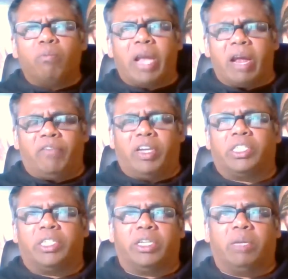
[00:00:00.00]
get
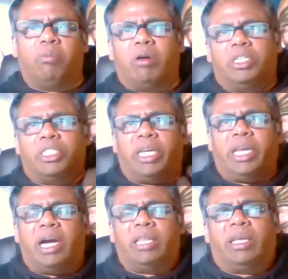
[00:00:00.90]
fixated about the
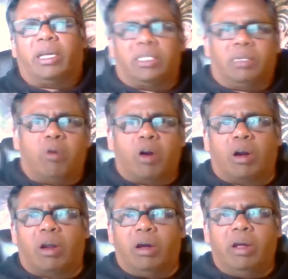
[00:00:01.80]
city. I think it's about
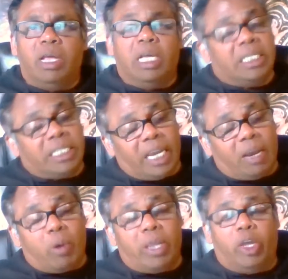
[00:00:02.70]

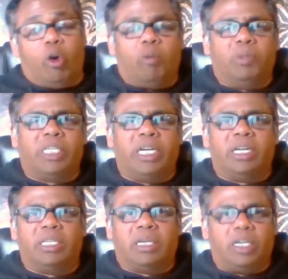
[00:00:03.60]
seeing where the
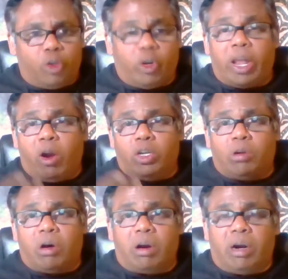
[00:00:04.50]
opportunities are. So get on
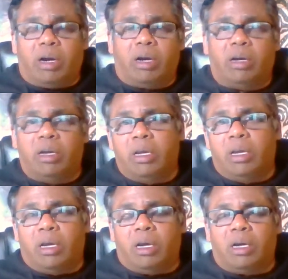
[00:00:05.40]
to our
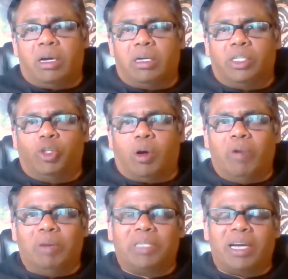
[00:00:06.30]
job
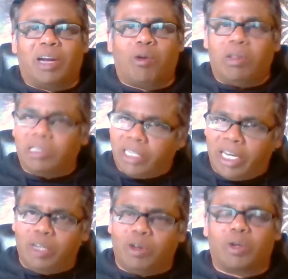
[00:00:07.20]
website called
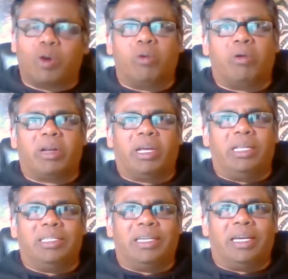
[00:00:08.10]

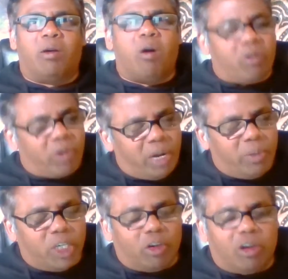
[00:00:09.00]
seek.co.nz or
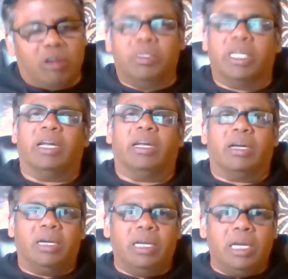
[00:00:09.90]
TradeWay Jobs, and
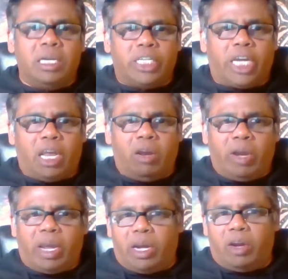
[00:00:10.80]
take a
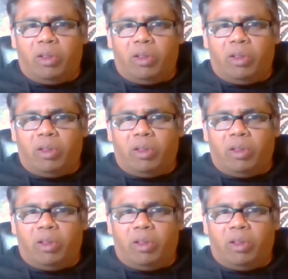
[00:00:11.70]
look, and